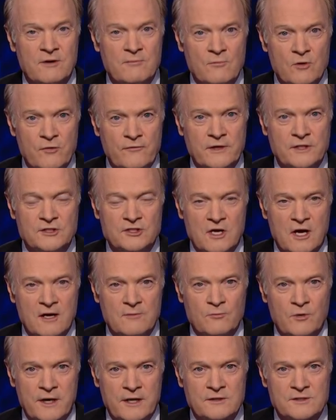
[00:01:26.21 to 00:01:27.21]
removing
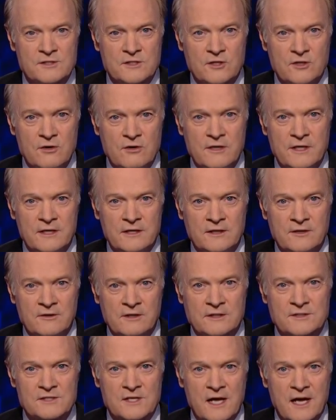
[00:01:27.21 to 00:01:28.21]
John Brennan's security
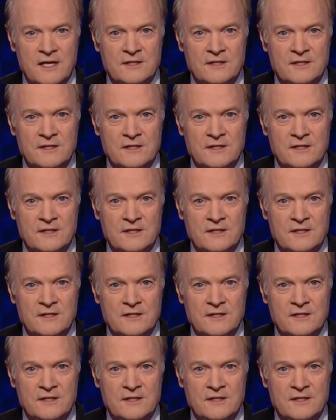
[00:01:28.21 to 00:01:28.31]
clearance.